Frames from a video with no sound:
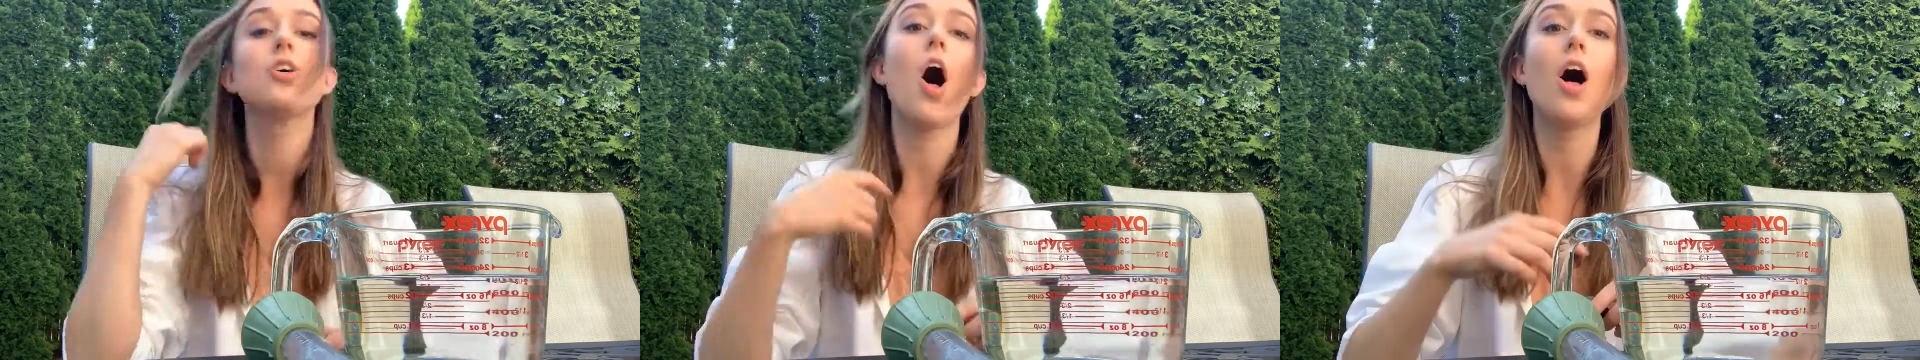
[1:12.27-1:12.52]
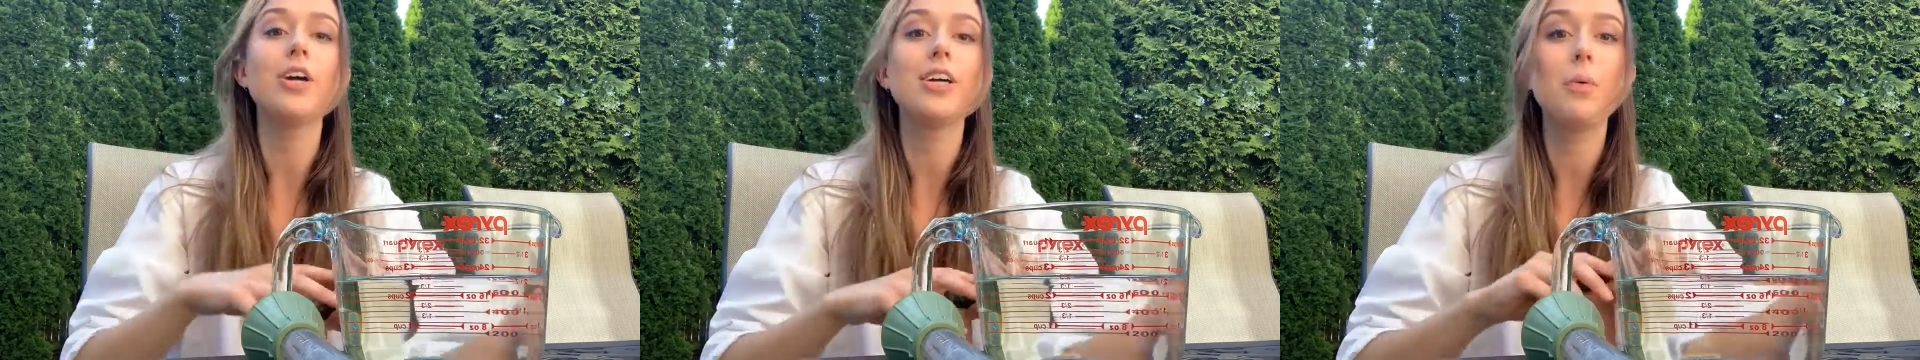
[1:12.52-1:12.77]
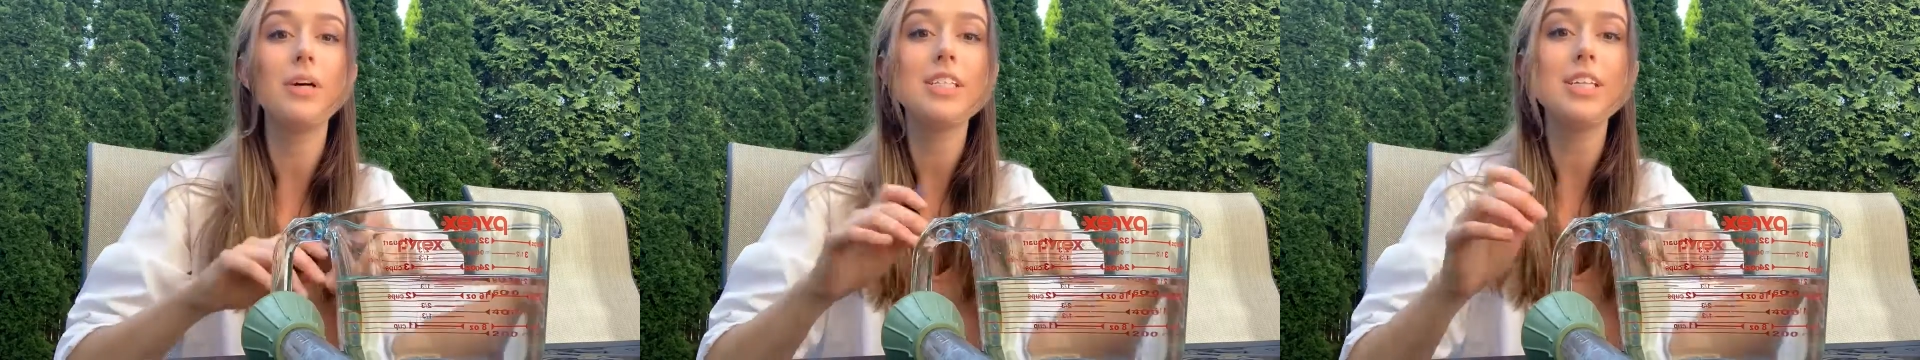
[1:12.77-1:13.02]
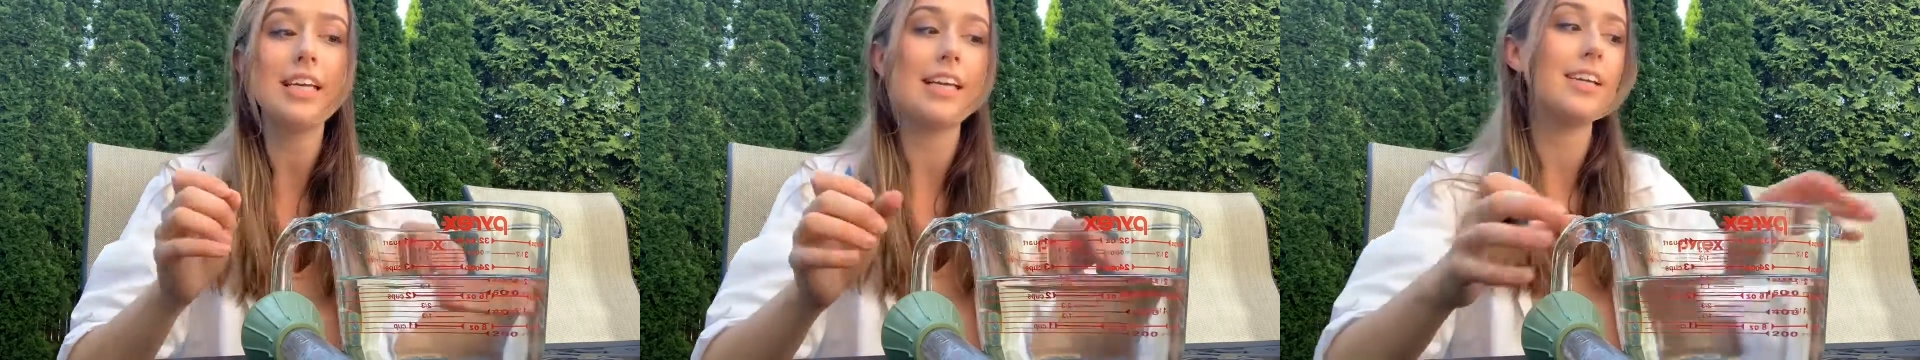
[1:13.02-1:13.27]
All you're going
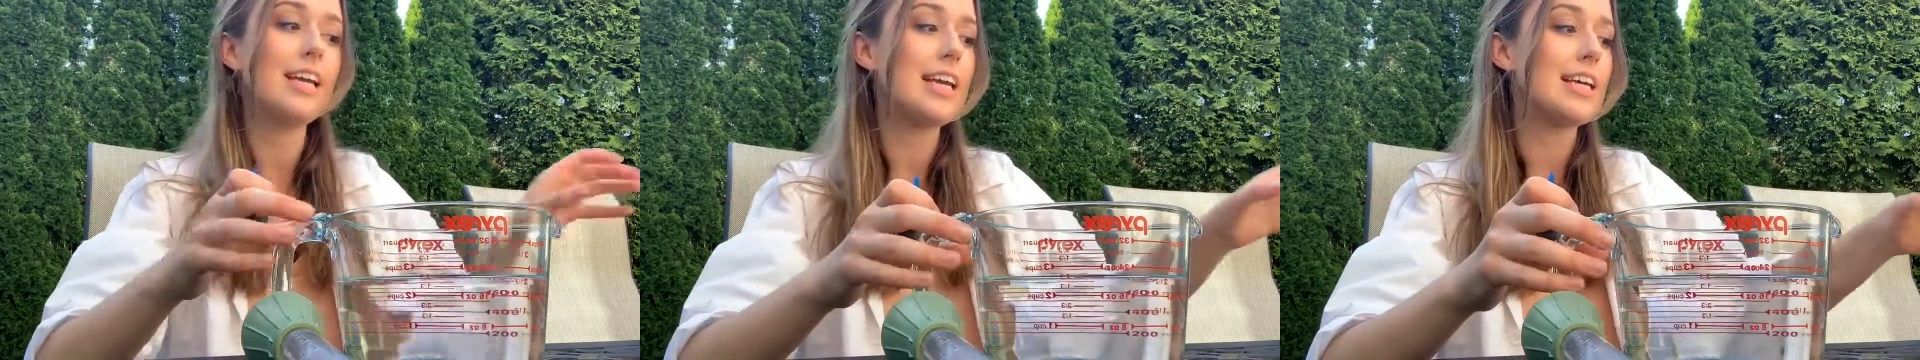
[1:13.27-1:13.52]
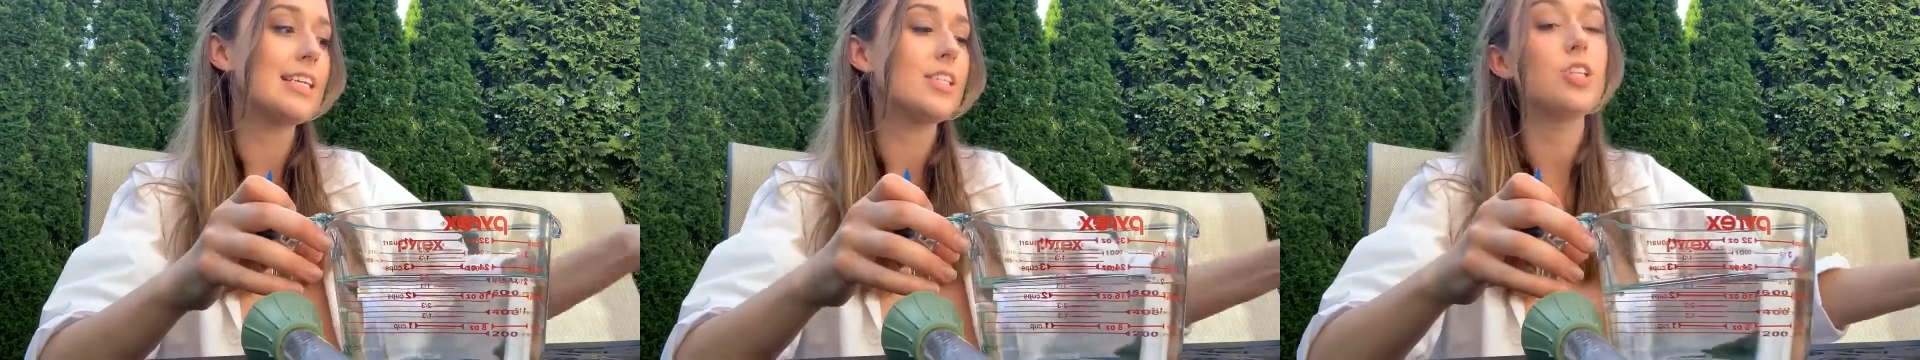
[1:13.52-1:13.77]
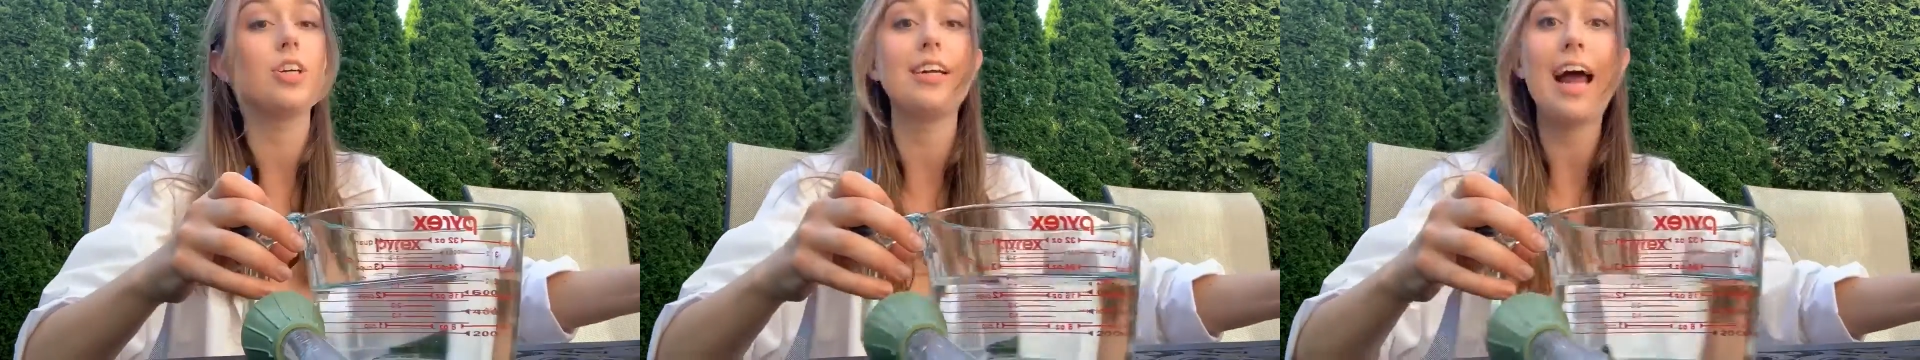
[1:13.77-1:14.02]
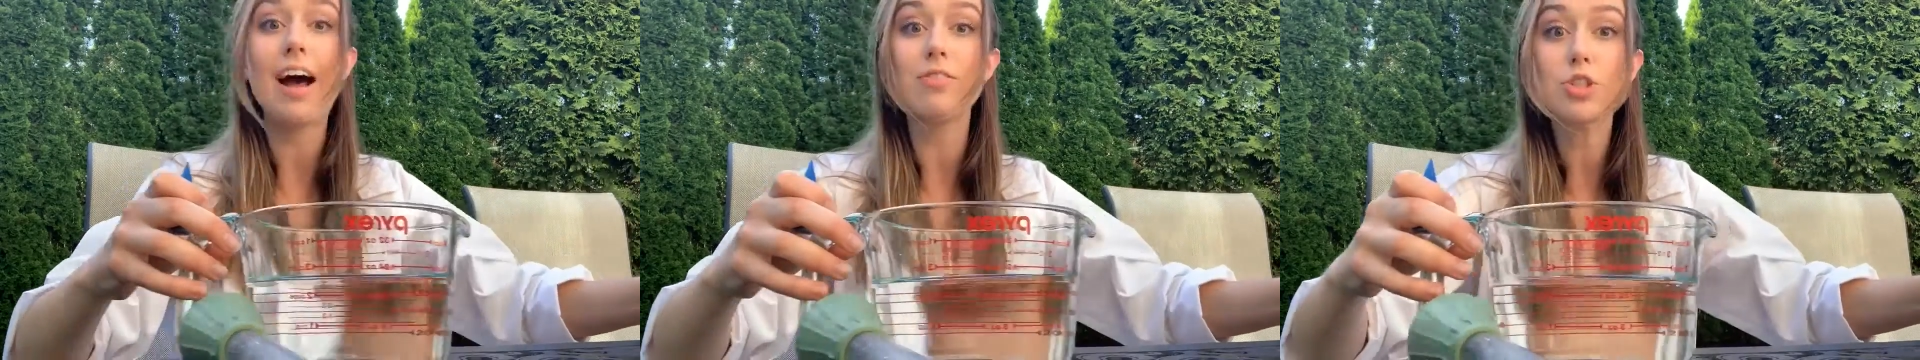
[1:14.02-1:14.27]
to need is you're going to have